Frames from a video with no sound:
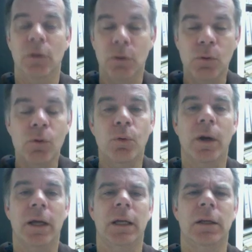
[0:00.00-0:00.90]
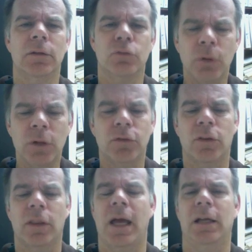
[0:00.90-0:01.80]
Oogway trusts
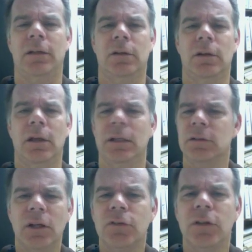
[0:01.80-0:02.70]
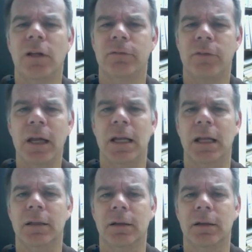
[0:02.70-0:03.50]
that and does not fight it.